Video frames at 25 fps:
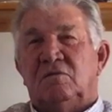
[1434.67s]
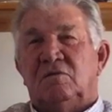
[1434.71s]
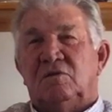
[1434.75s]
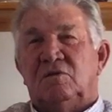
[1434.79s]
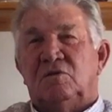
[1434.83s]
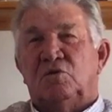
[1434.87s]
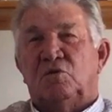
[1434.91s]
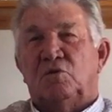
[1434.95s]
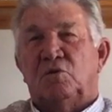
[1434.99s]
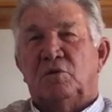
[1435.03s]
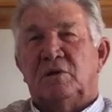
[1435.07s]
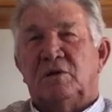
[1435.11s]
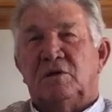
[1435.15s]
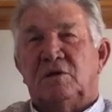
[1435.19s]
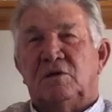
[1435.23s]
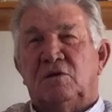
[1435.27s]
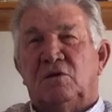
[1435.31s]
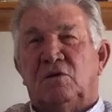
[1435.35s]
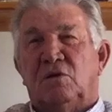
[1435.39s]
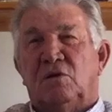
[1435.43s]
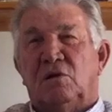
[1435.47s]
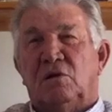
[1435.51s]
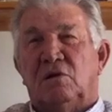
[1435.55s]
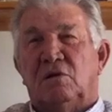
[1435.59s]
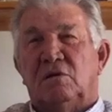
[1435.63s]
touring
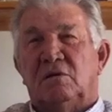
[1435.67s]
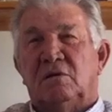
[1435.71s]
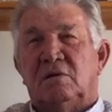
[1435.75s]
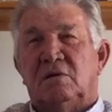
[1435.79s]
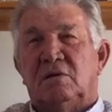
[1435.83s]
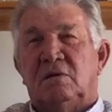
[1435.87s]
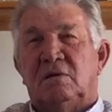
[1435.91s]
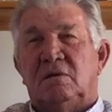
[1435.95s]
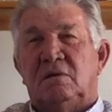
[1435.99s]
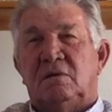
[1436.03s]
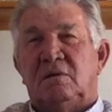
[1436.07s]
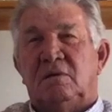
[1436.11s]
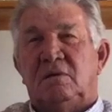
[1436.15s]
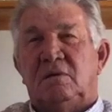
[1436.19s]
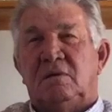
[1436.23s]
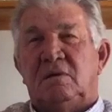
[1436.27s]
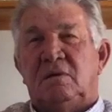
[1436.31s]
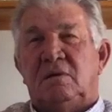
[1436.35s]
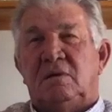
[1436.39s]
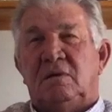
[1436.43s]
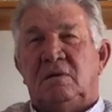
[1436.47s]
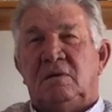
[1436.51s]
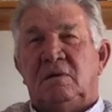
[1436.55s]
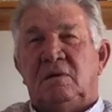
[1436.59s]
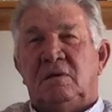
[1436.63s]
car,
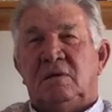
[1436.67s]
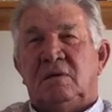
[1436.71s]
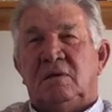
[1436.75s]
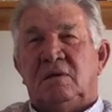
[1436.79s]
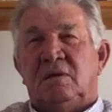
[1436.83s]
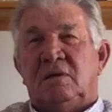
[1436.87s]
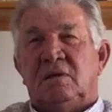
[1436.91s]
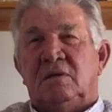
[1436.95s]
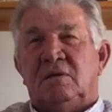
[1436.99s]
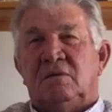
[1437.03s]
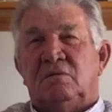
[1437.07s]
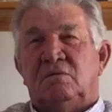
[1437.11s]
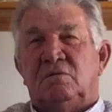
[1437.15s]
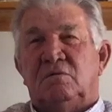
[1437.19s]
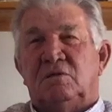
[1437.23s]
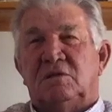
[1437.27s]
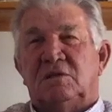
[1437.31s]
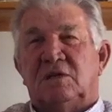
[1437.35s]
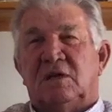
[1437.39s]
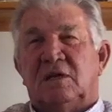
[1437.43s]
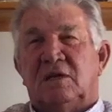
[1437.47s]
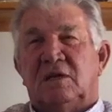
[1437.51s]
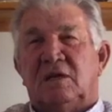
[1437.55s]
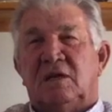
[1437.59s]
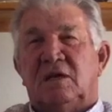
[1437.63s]
which
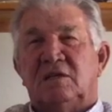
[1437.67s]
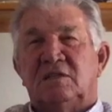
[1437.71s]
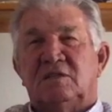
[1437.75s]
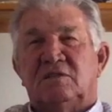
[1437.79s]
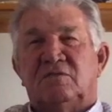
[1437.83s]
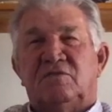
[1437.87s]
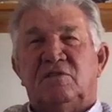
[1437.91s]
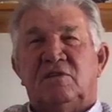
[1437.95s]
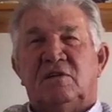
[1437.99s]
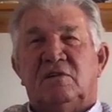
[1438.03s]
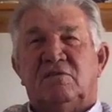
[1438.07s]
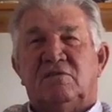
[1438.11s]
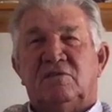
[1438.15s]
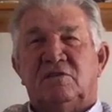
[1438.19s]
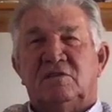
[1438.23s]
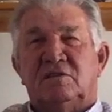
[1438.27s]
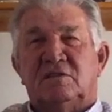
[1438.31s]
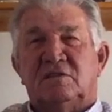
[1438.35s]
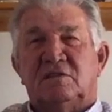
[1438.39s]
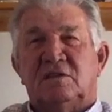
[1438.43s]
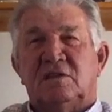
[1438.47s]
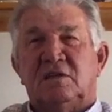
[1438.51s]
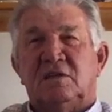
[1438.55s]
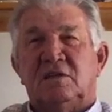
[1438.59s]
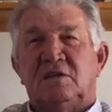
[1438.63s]
had nice velvet
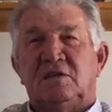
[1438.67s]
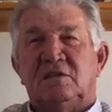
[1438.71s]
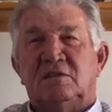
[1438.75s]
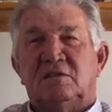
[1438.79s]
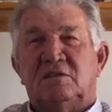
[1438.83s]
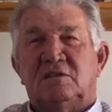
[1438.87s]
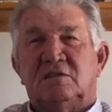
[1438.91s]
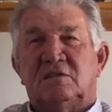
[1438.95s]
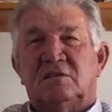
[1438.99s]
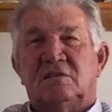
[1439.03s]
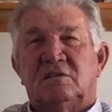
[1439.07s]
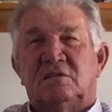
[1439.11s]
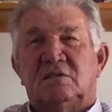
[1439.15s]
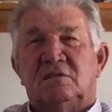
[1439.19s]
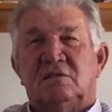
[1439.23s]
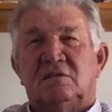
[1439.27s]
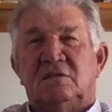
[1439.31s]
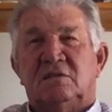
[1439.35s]
seats,